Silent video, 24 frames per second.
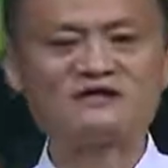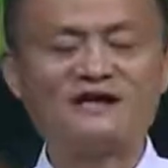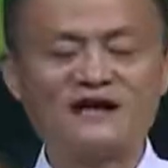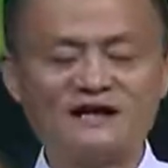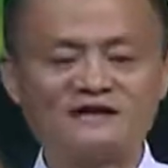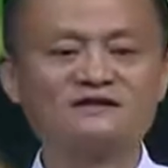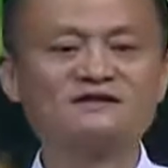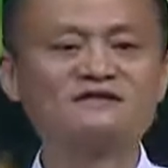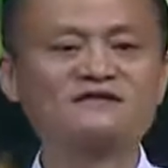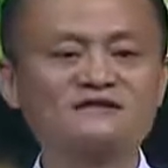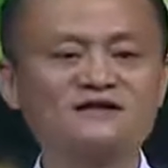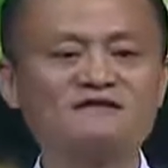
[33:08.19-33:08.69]
in
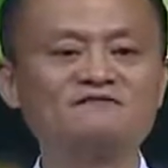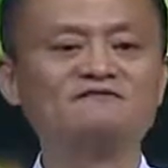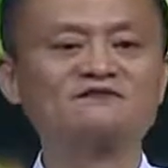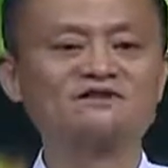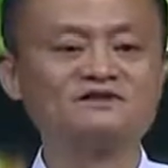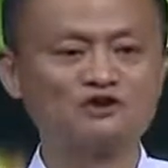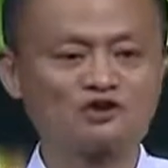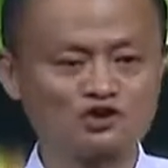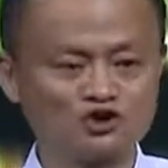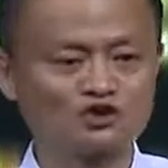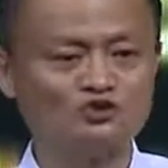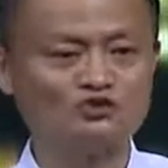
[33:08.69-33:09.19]

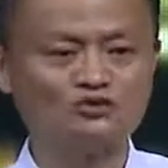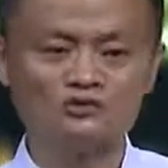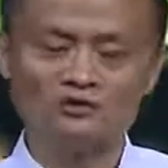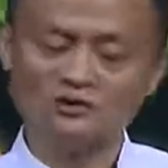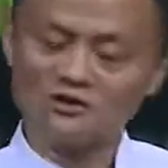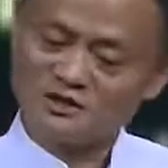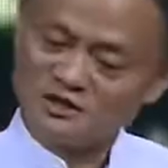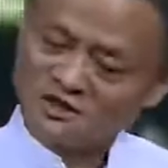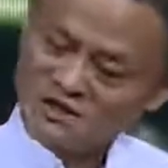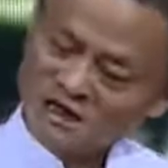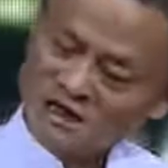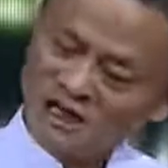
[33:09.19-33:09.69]
1972.
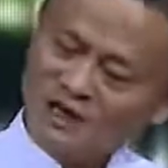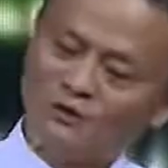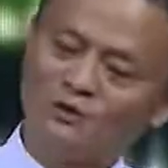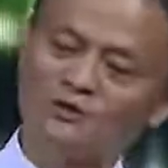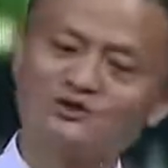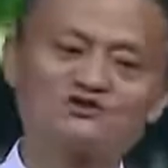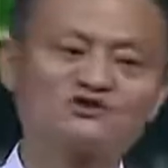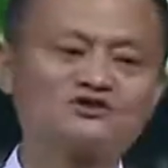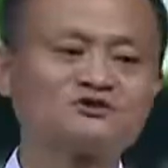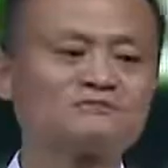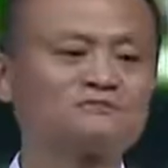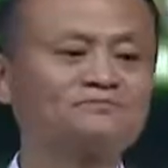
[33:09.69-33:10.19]
I
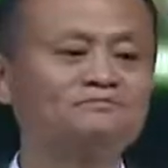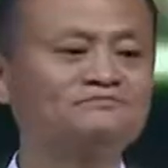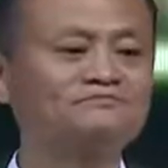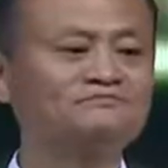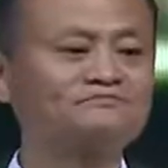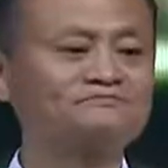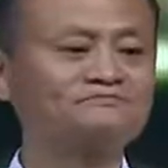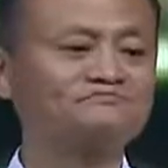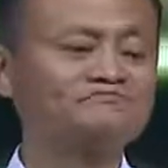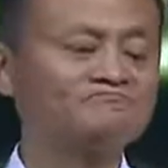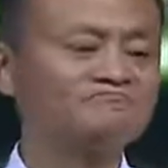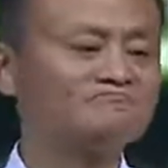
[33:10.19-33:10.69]
was
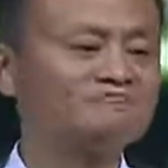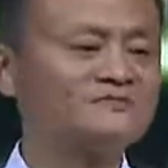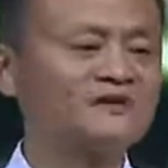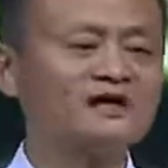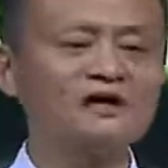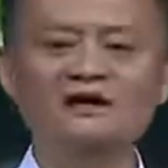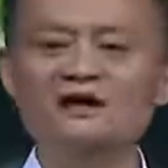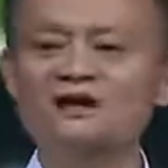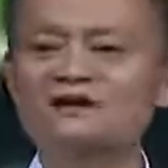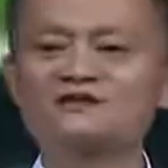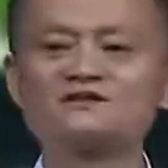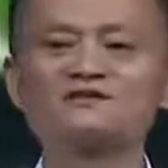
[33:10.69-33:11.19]

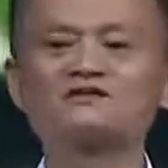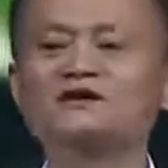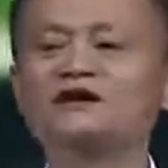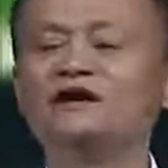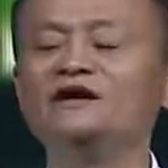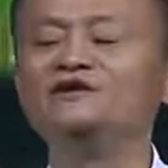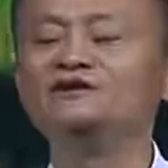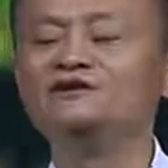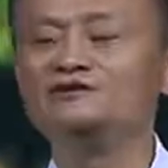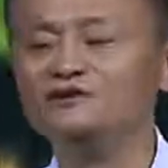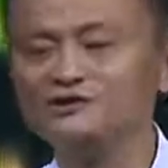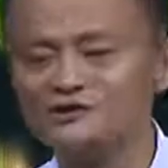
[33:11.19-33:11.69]
like
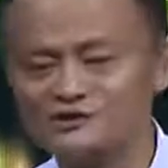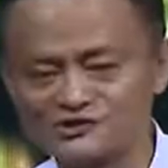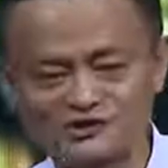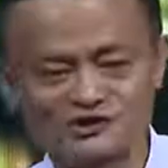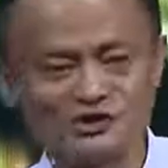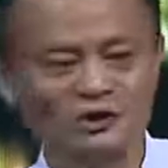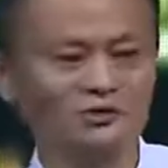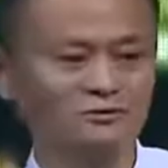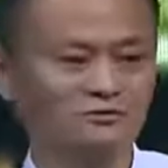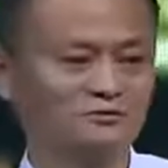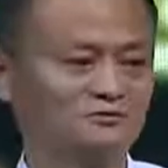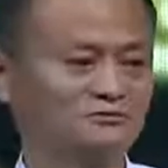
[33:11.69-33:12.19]
8 years
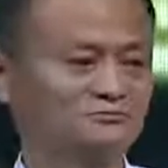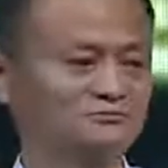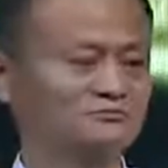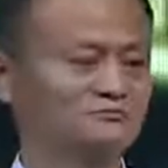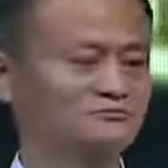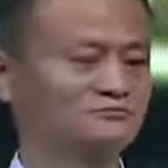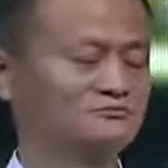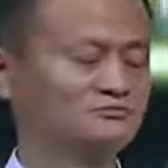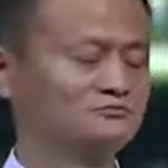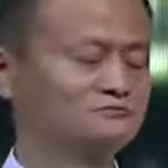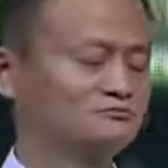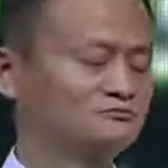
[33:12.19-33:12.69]
old.
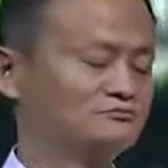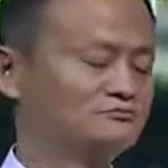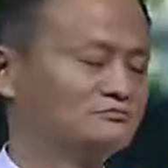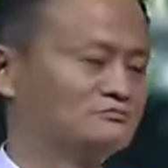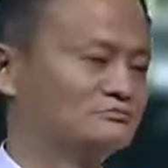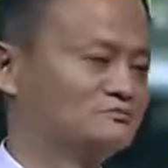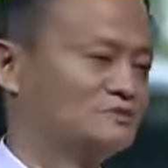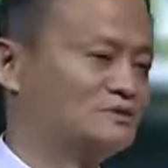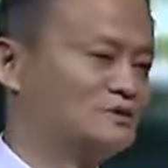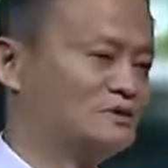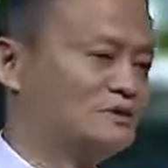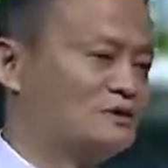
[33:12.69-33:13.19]

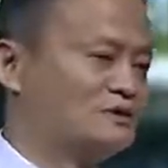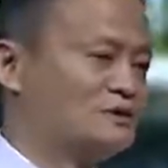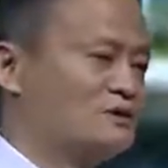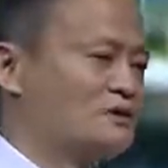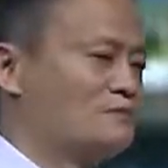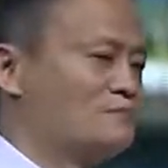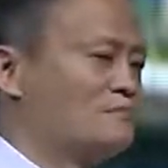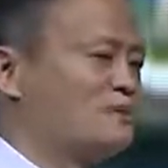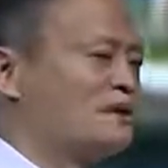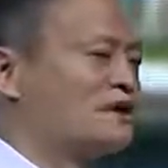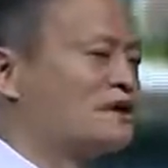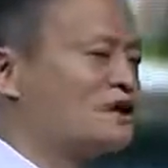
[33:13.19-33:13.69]

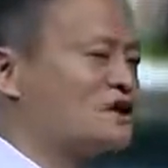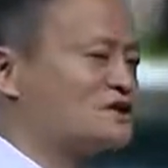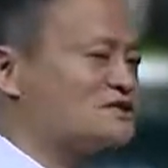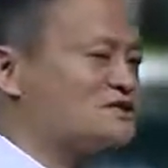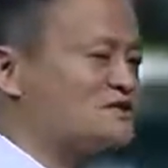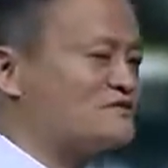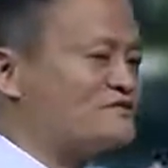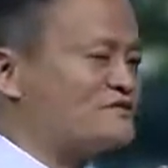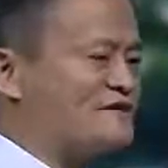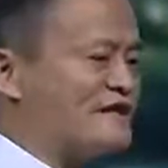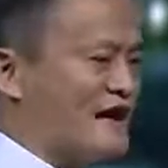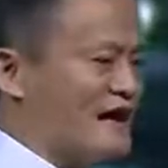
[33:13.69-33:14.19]
Because
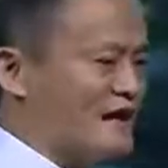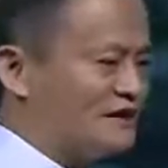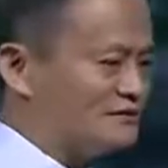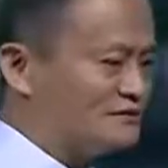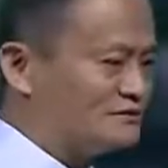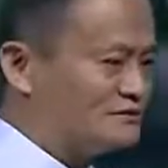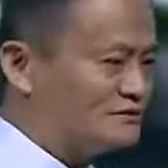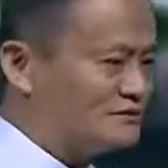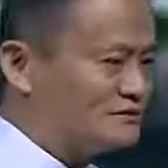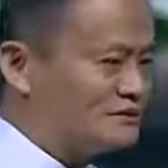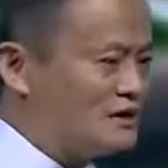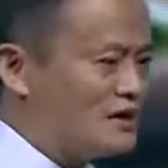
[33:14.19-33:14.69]
of that,
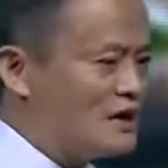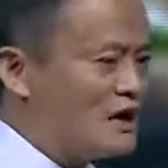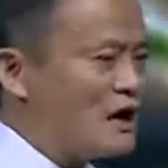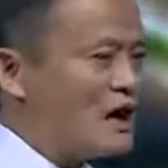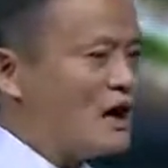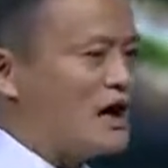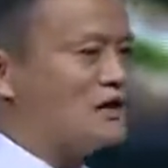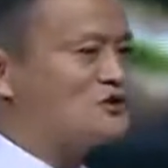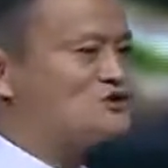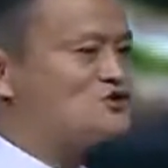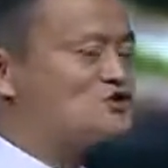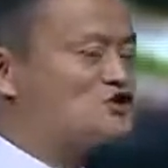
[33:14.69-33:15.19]

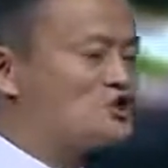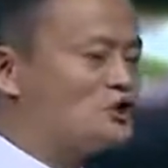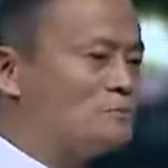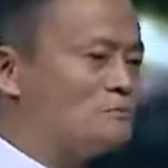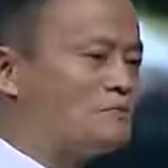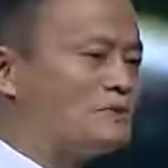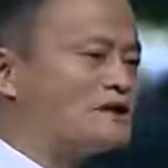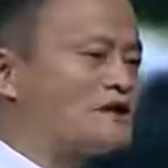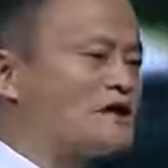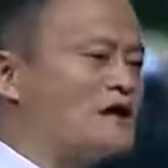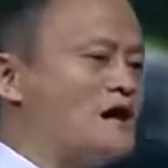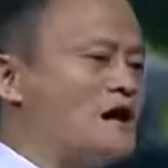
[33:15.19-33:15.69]
Hangzhou
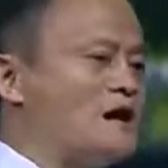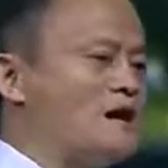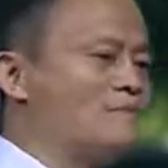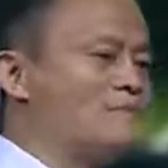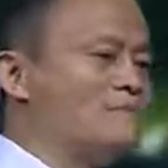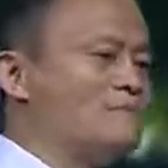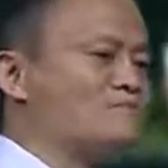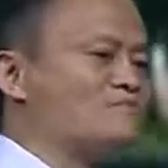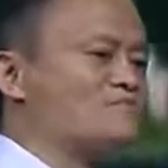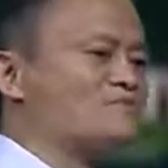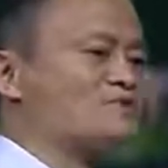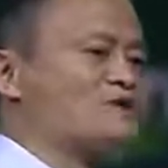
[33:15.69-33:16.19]

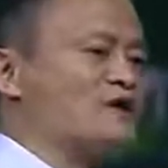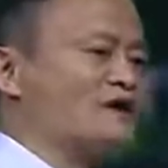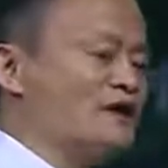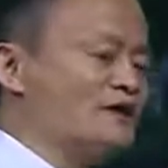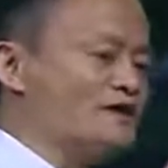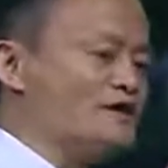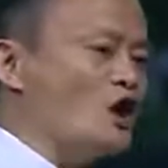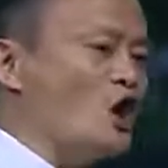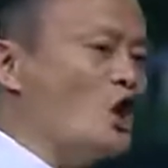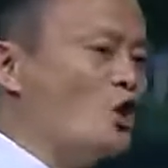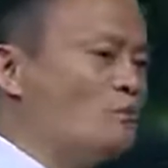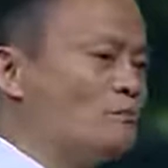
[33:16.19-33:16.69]
became
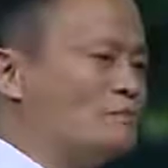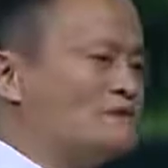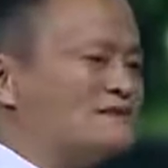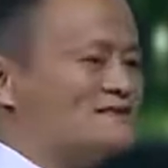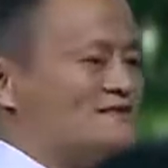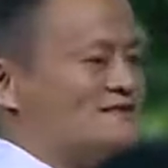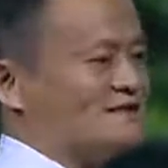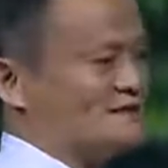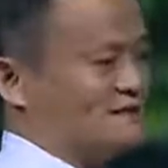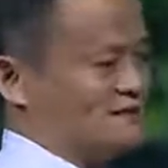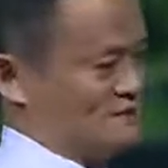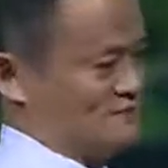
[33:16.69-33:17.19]
an open
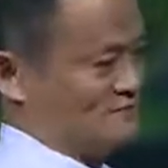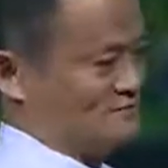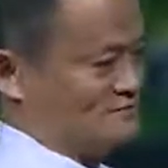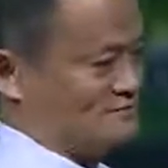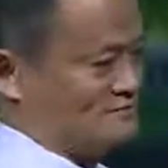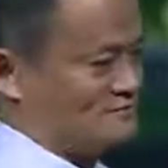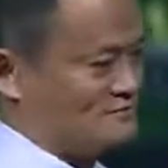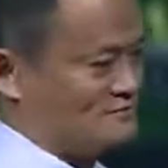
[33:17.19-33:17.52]
city.